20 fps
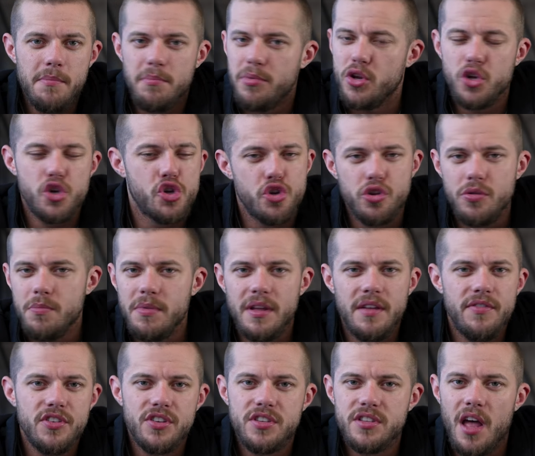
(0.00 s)
But it shouldn't
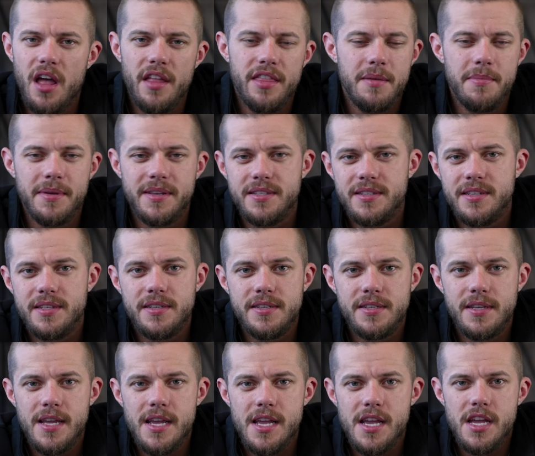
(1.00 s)
be for starting a
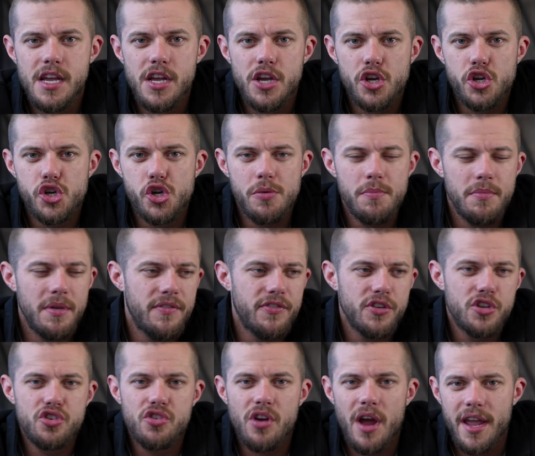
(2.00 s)
business. It shouldn't be
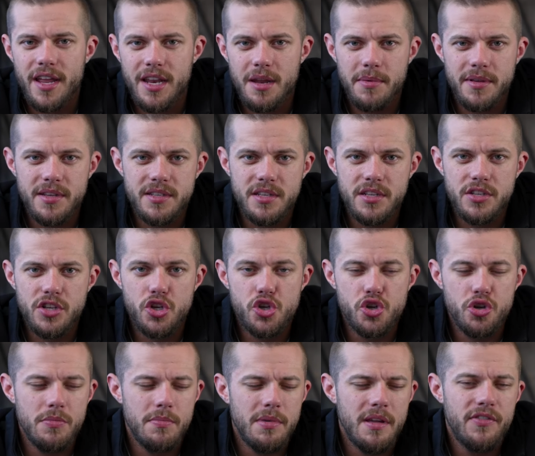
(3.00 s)
for trying a business. It
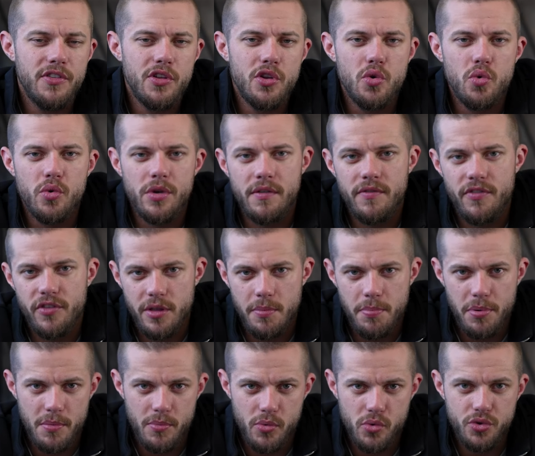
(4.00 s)
shouldn't be for going for the
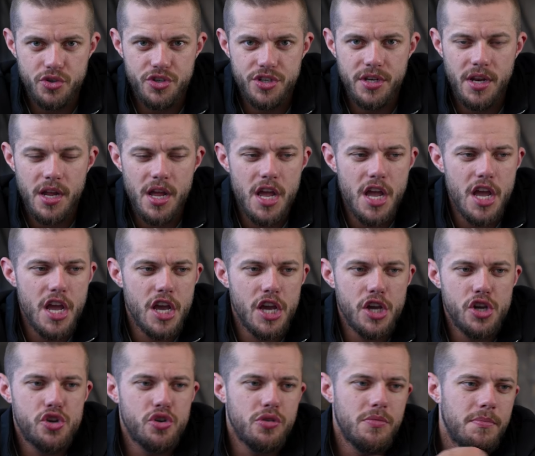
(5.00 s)
promotion.
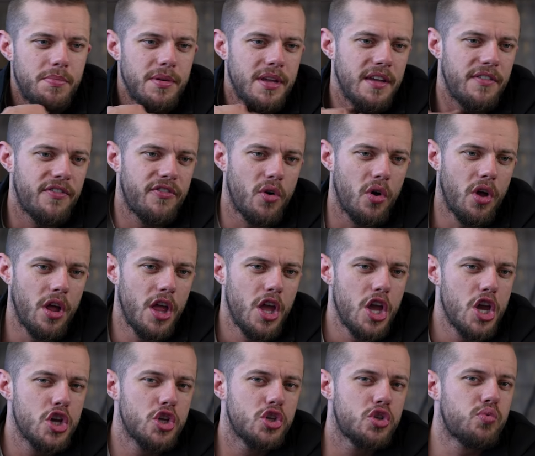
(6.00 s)
It shouldn't be for
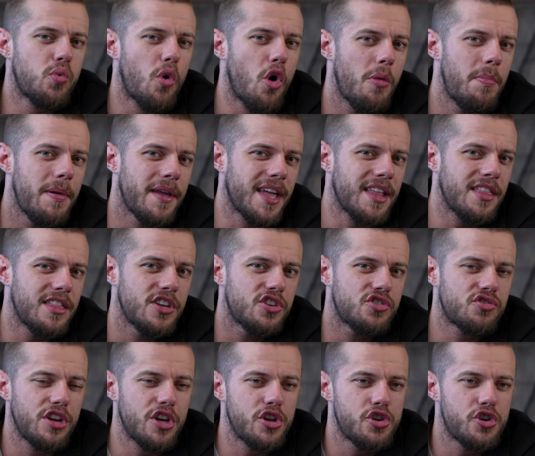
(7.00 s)
swapping industry.